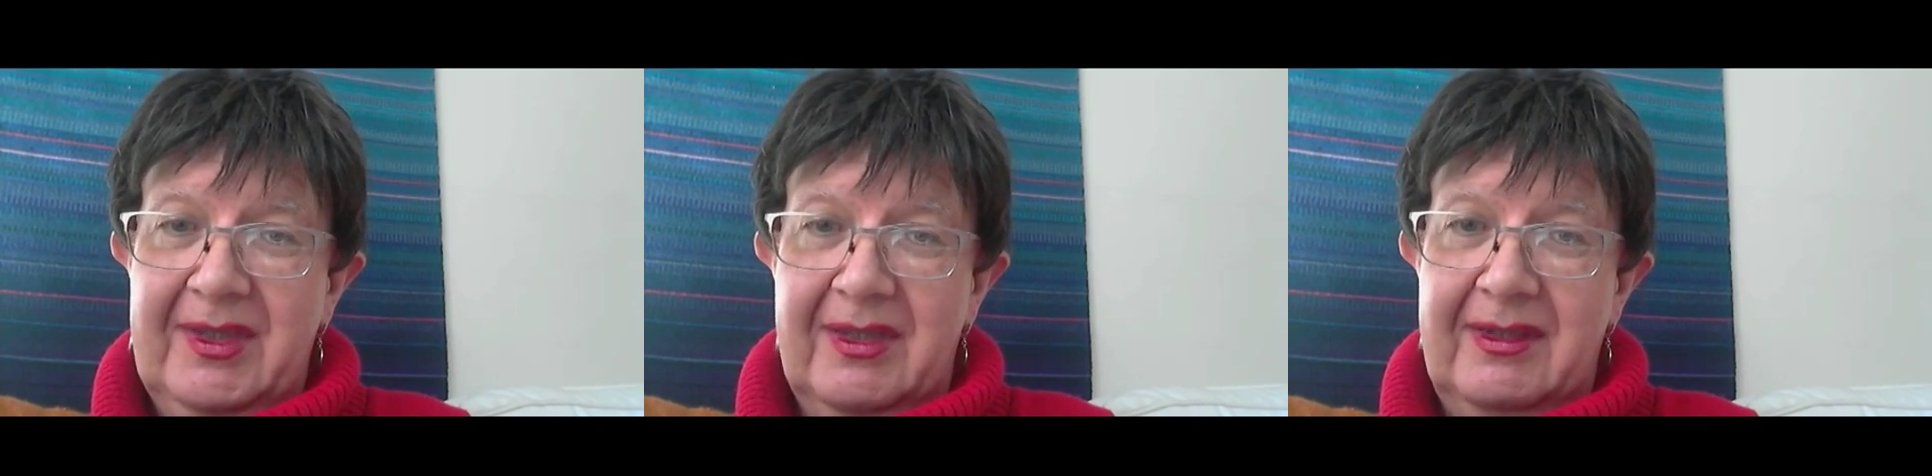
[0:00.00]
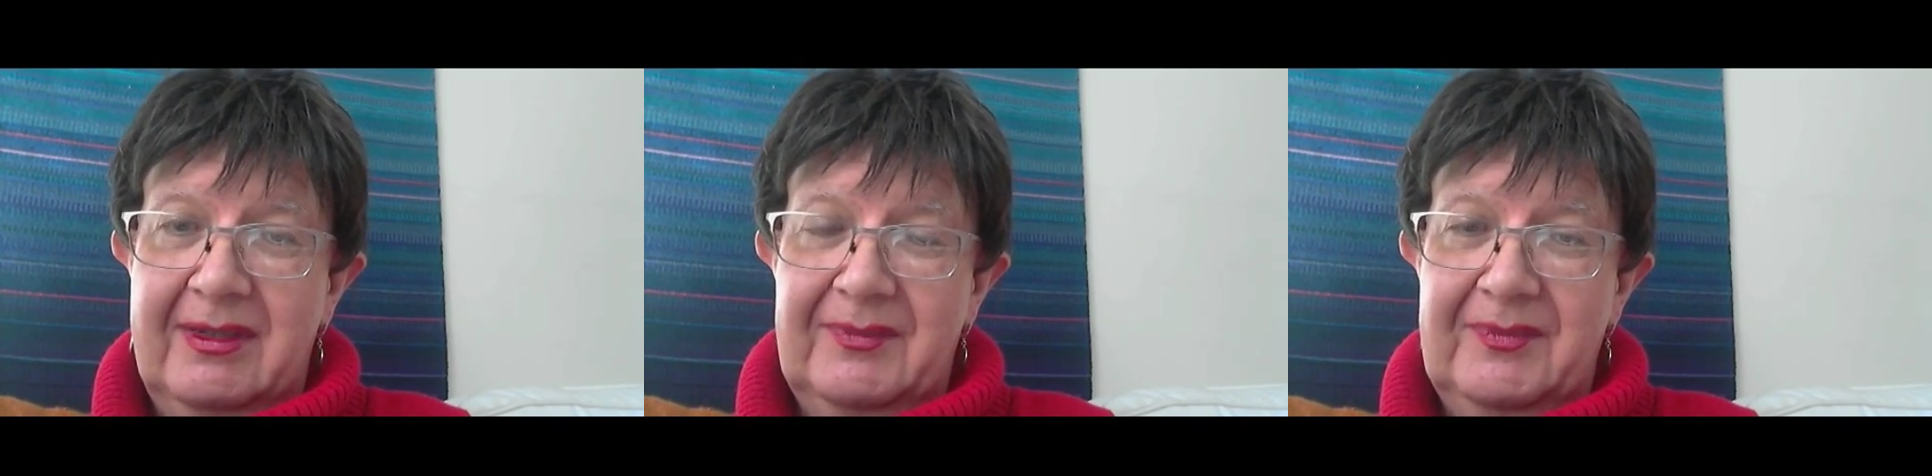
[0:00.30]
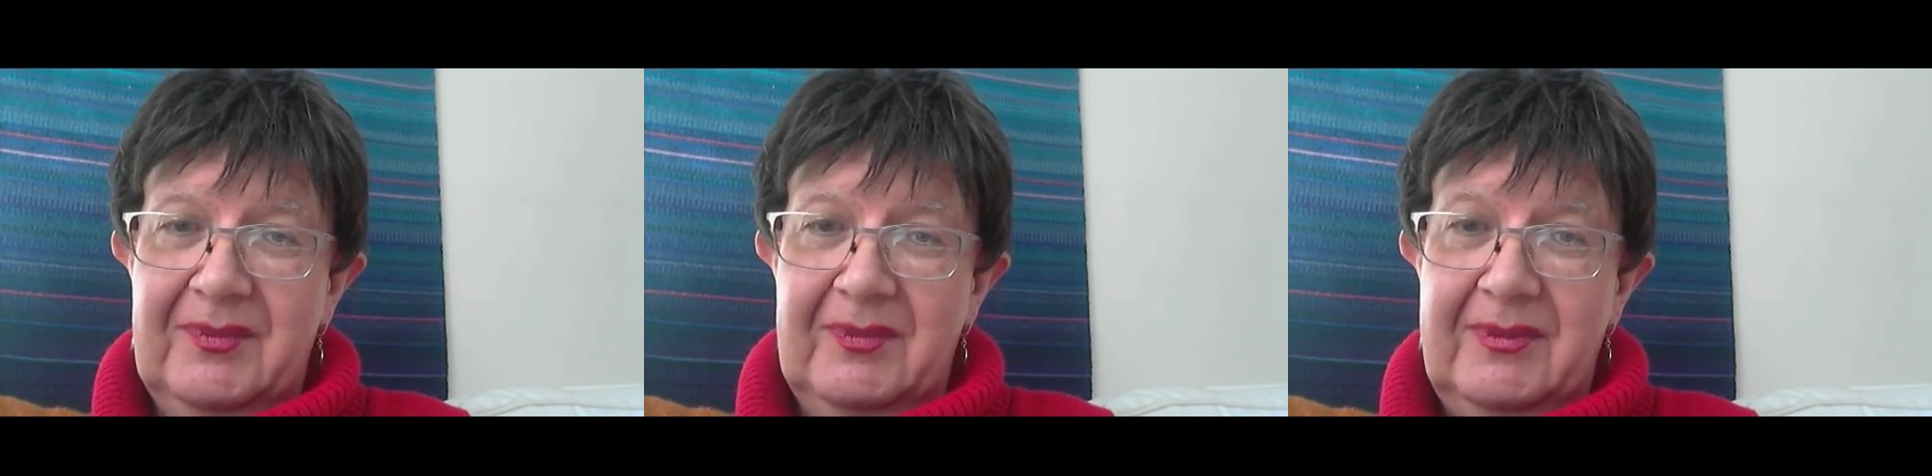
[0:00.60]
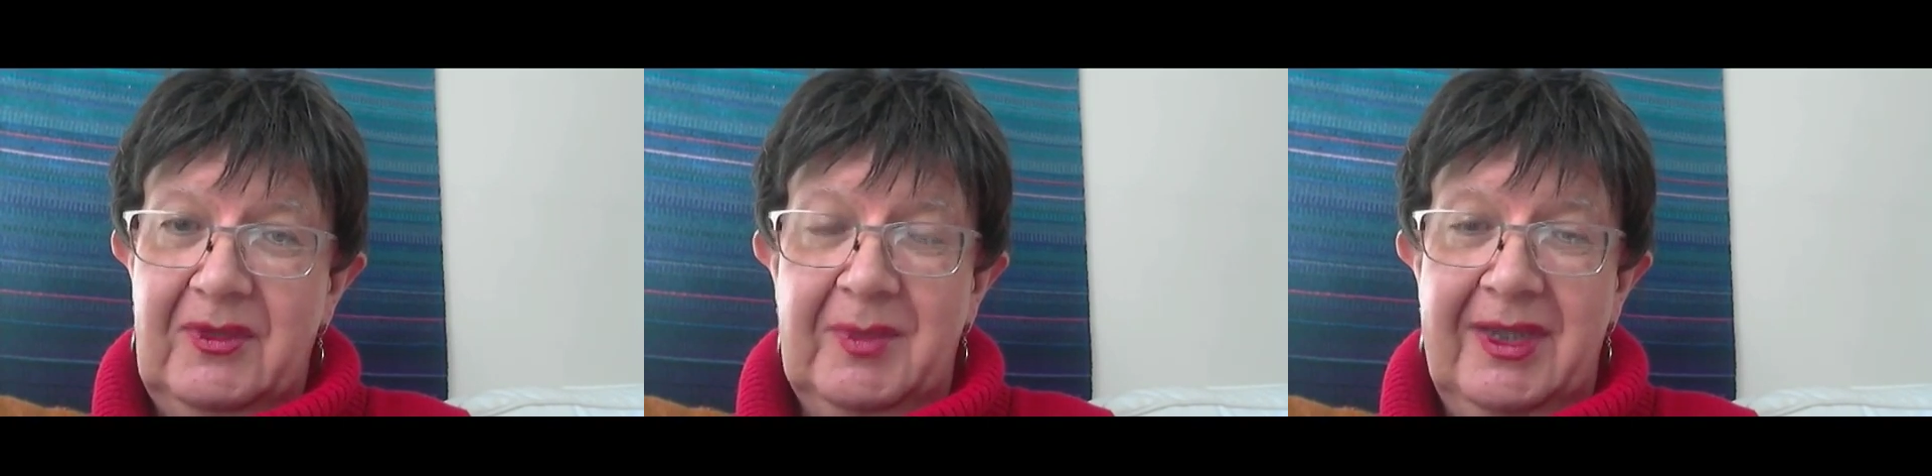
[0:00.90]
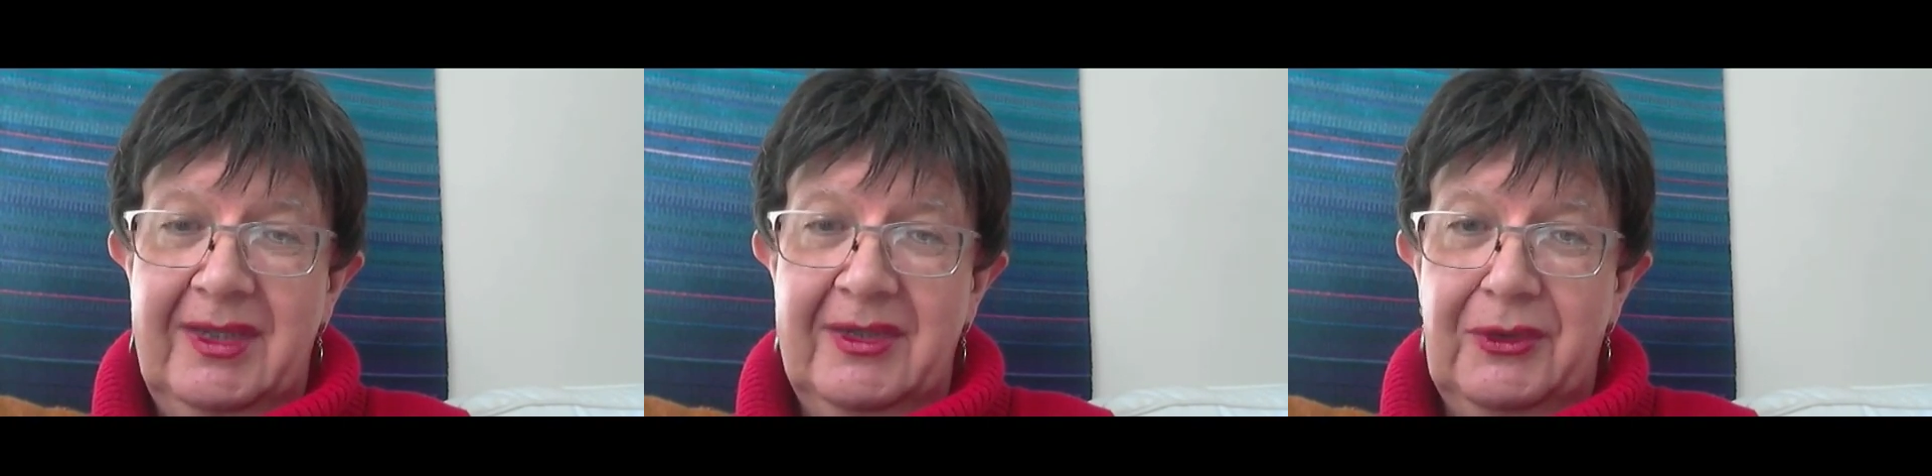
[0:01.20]
You
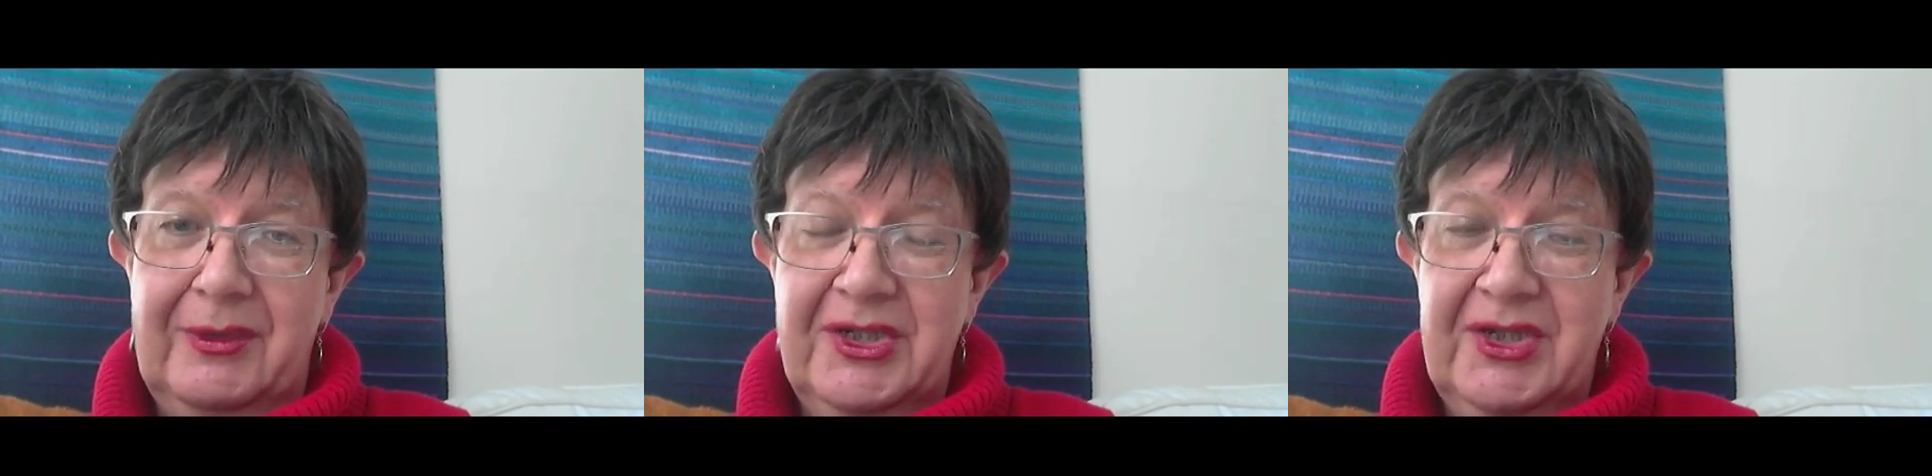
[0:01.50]
may know that